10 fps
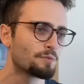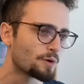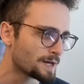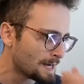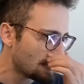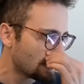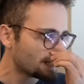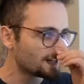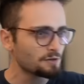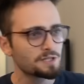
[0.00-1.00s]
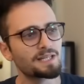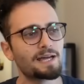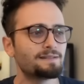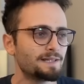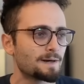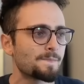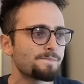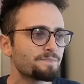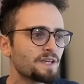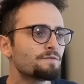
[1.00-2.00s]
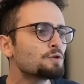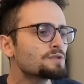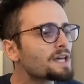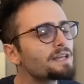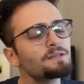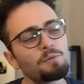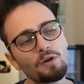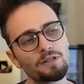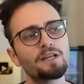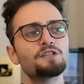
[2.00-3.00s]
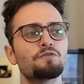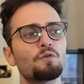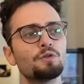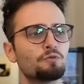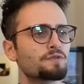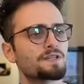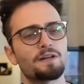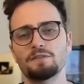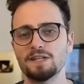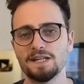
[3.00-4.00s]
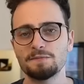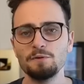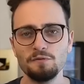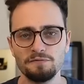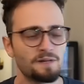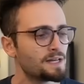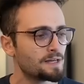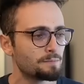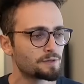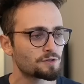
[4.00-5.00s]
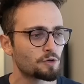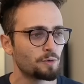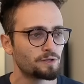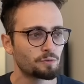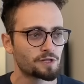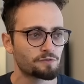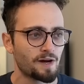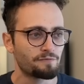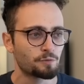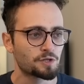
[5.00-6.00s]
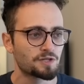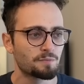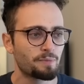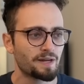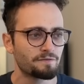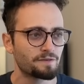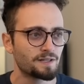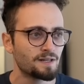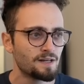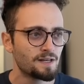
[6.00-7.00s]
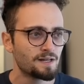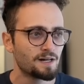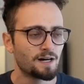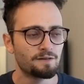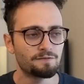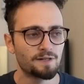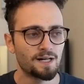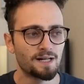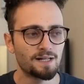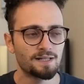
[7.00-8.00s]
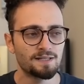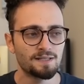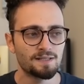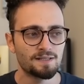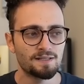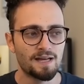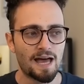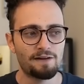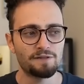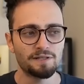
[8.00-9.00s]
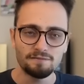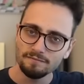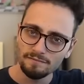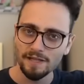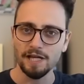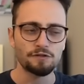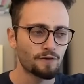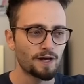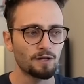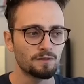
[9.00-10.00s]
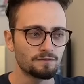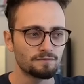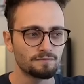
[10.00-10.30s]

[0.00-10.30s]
board. Here's the idea. If you take the pawn on h four, you resign on the next move, because queen to h five, which is the benefit of uh, having the h-file